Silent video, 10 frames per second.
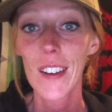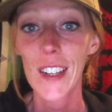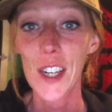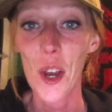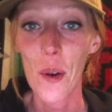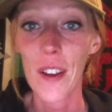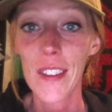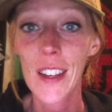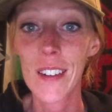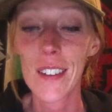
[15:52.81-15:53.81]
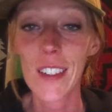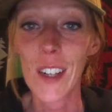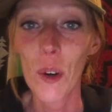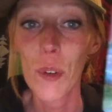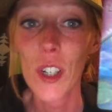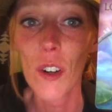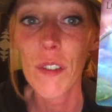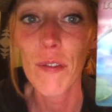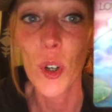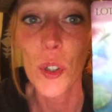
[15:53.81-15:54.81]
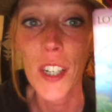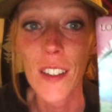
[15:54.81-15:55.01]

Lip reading: you know, and then, you know, you're unfolding